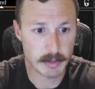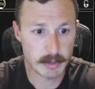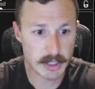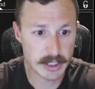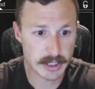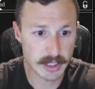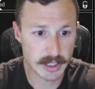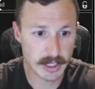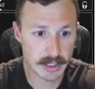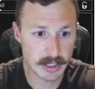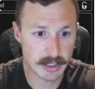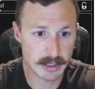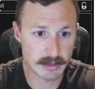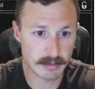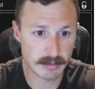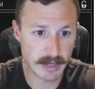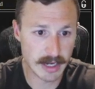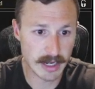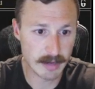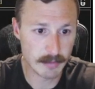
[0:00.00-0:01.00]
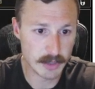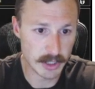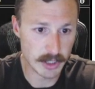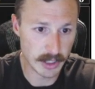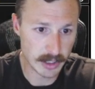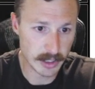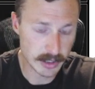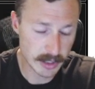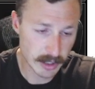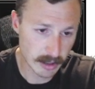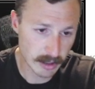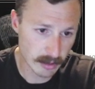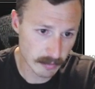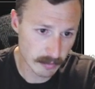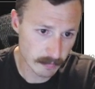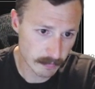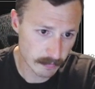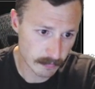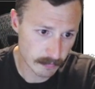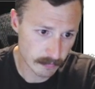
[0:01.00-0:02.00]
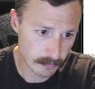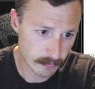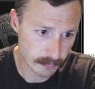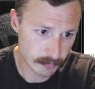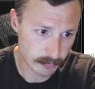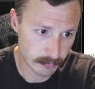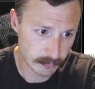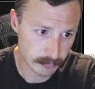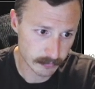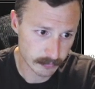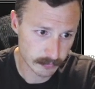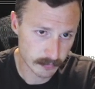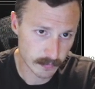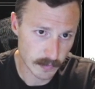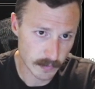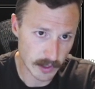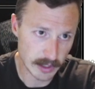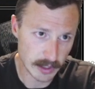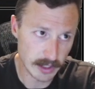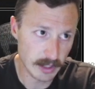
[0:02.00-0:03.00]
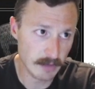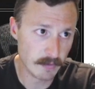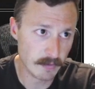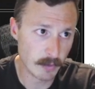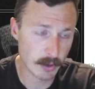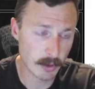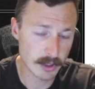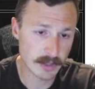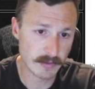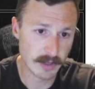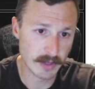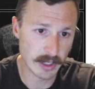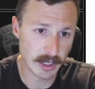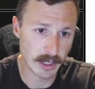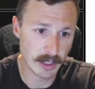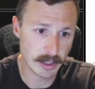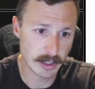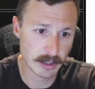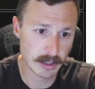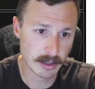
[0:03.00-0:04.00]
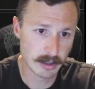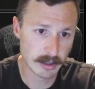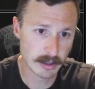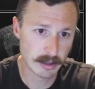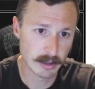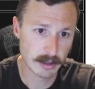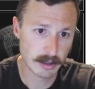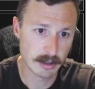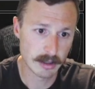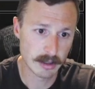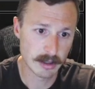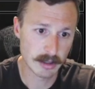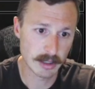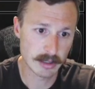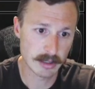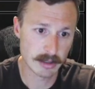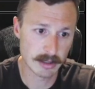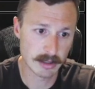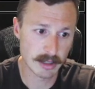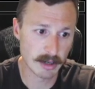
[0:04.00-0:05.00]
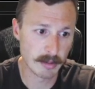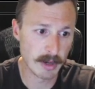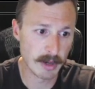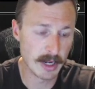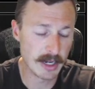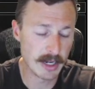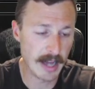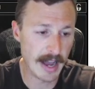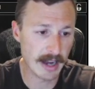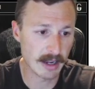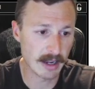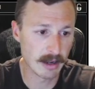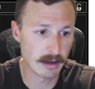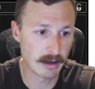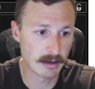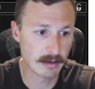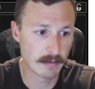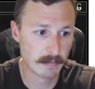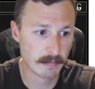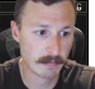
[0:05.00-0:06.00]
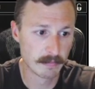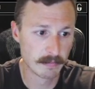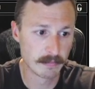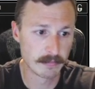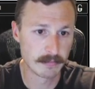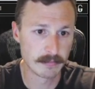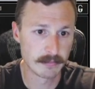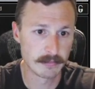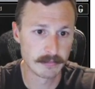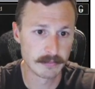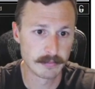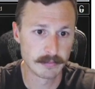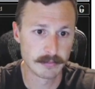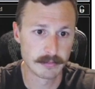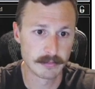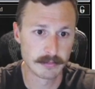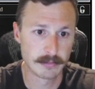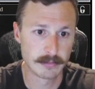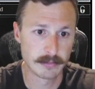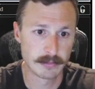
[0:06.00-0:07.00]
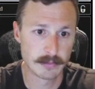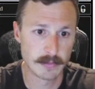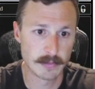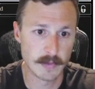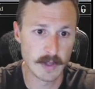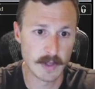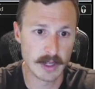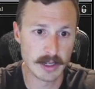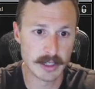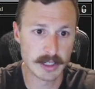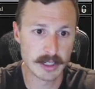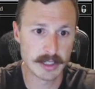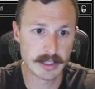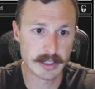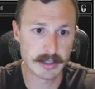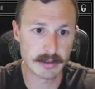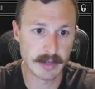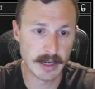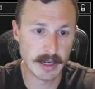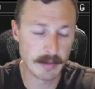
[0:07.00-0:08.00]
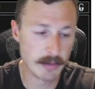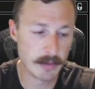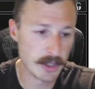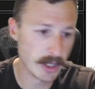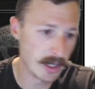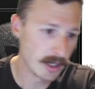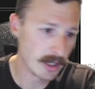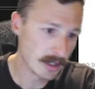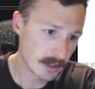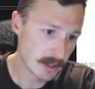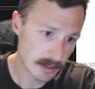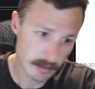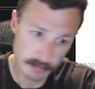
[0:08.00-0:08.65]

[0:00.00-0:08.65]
just gonna slam Jace here. They need force of negation. I guess I'll start by attacking, and then just slam Jace